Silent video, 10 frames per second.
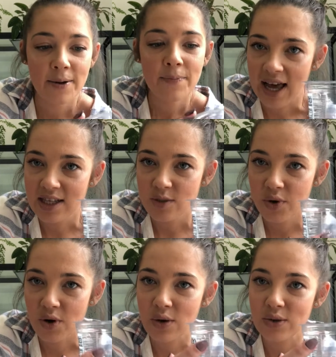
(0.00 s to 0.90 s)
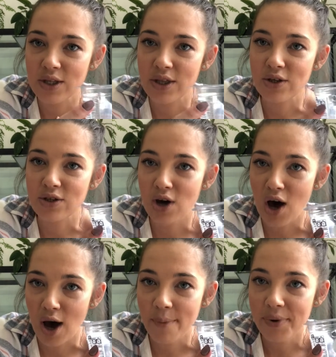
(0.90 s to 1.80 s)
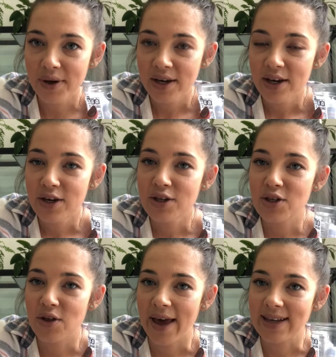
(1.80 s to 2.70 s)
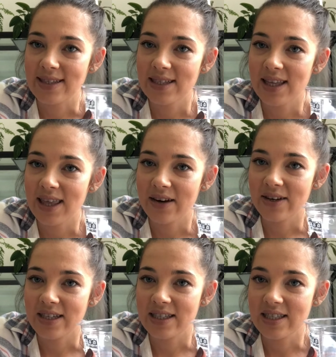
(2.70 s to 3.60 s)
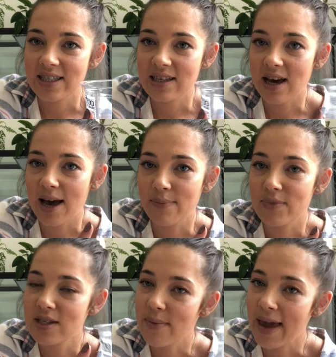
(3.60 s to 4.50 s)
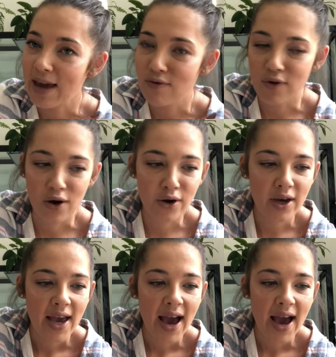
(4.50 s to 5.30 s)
I like to put holes at the top so that there is some airflow,